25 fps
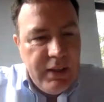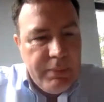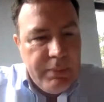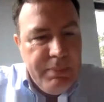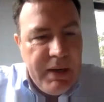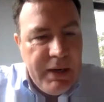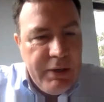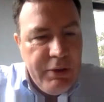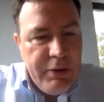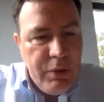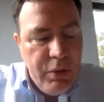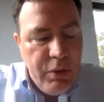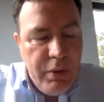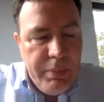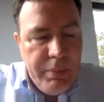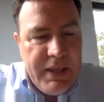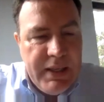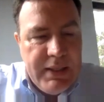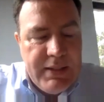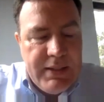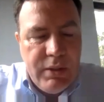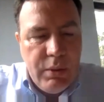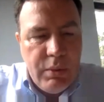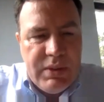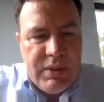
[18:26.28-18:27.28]
MagGrow come
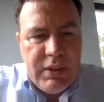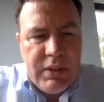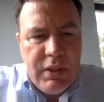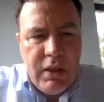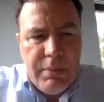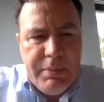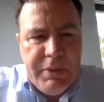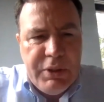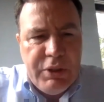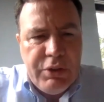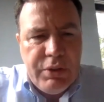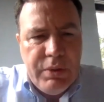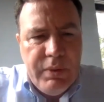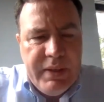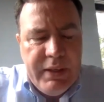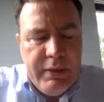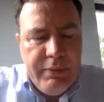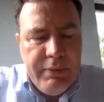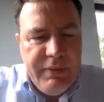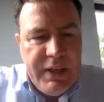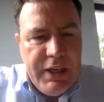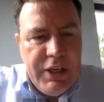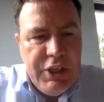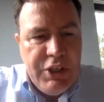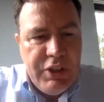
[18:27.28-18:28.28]
in. So it's got to be through
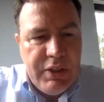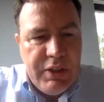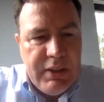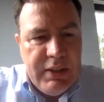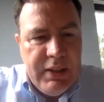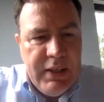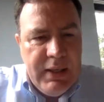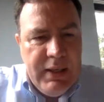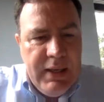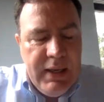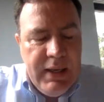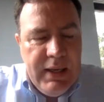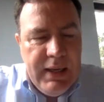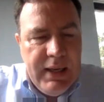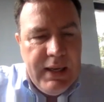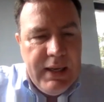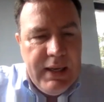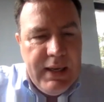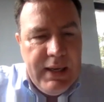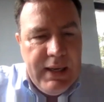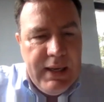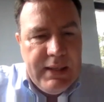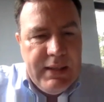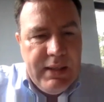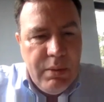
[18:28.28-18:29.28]
innovation
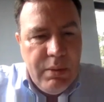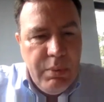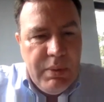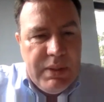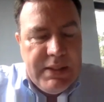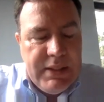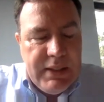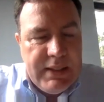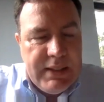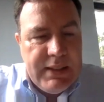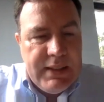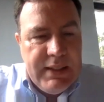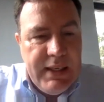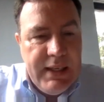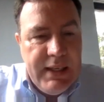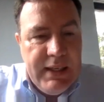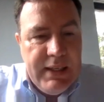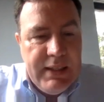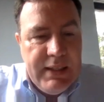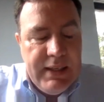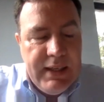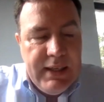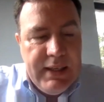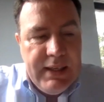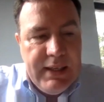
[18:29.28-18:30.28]
that we
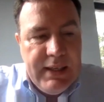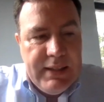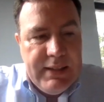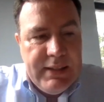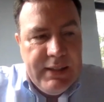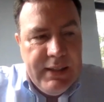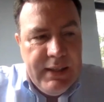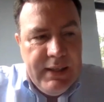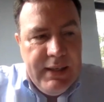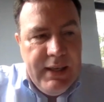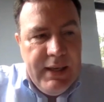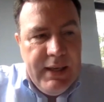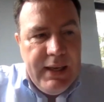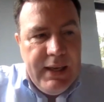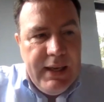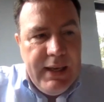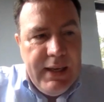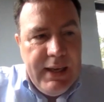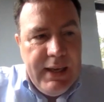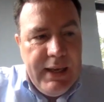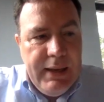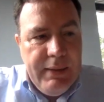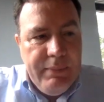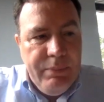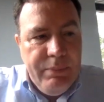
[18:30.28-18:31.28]
succeed. And
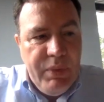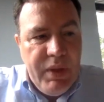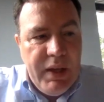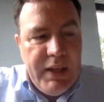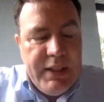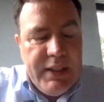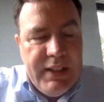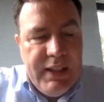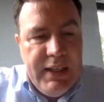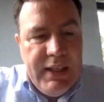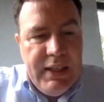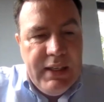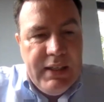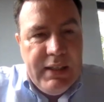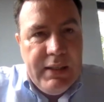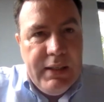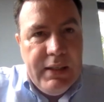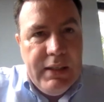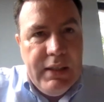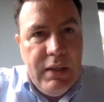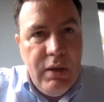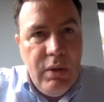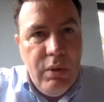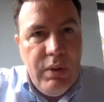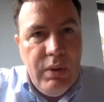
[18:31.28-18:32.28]
I think,
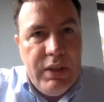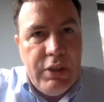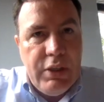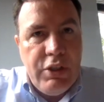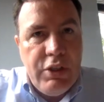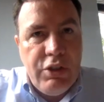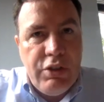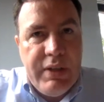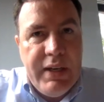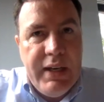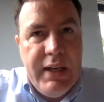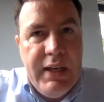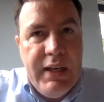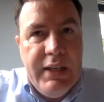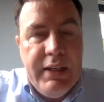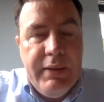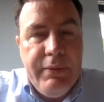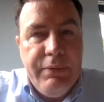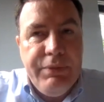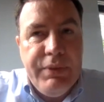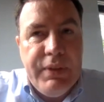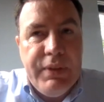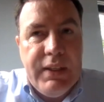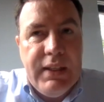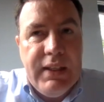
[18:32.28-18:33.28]
in Australia
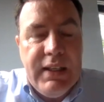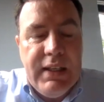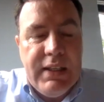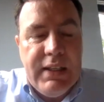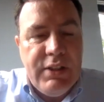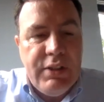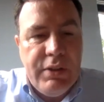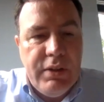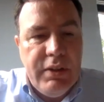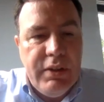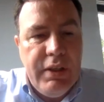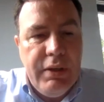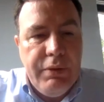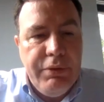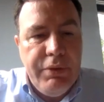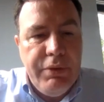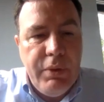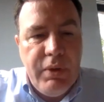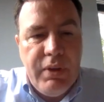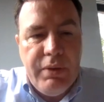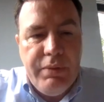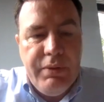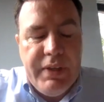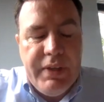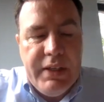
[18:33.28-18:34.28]
for the last 30 or
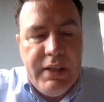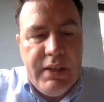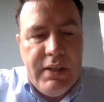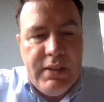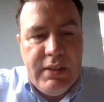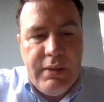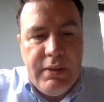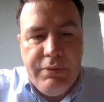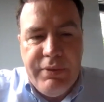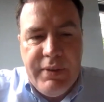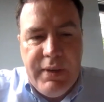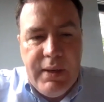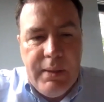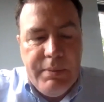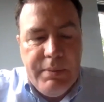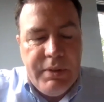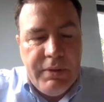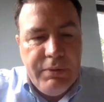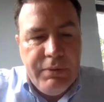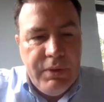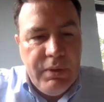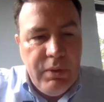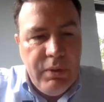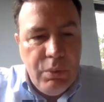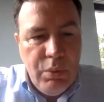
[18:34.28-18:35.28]
40 years, the farmers have
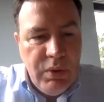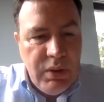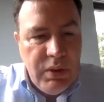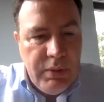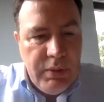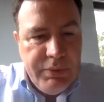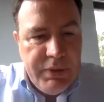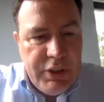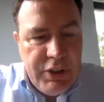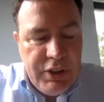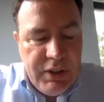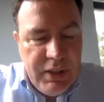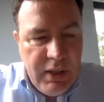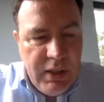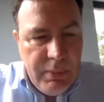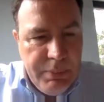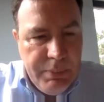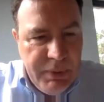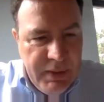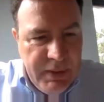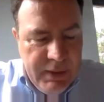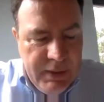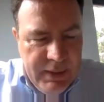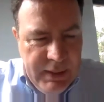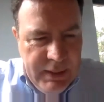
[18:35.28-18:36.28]
done a wonderful job
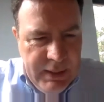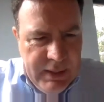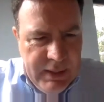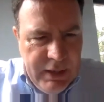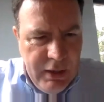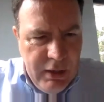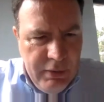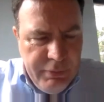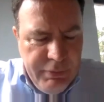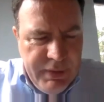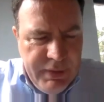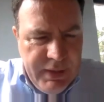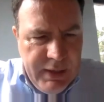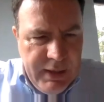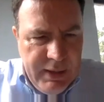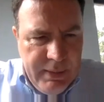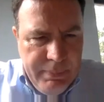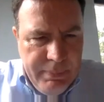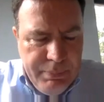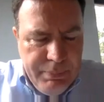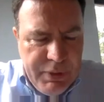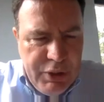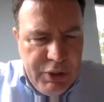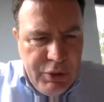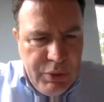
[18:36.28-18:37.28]
of
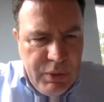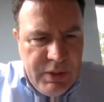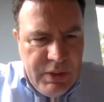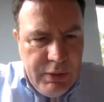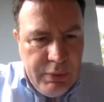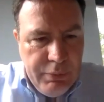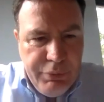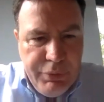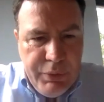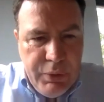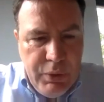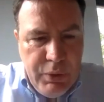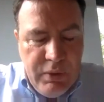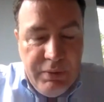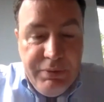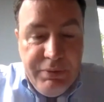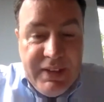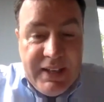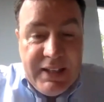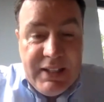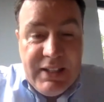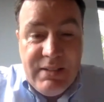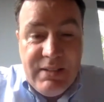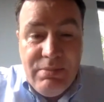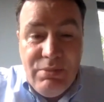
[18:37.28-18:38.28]
producing food. In
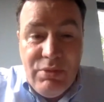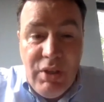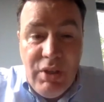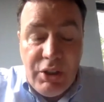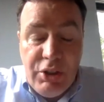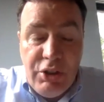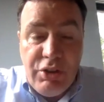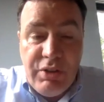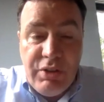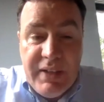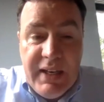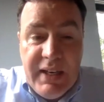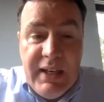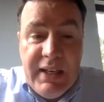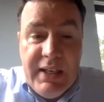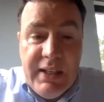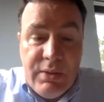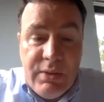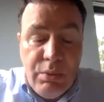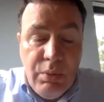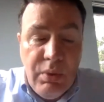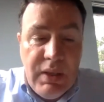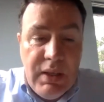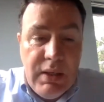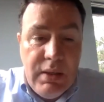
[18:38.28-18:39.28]
fact, Australia is
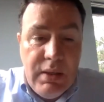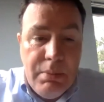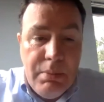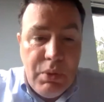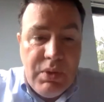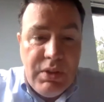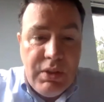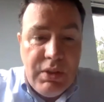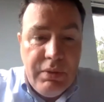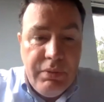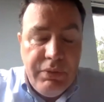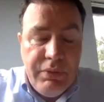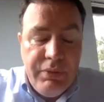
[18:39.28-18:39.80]
one of the most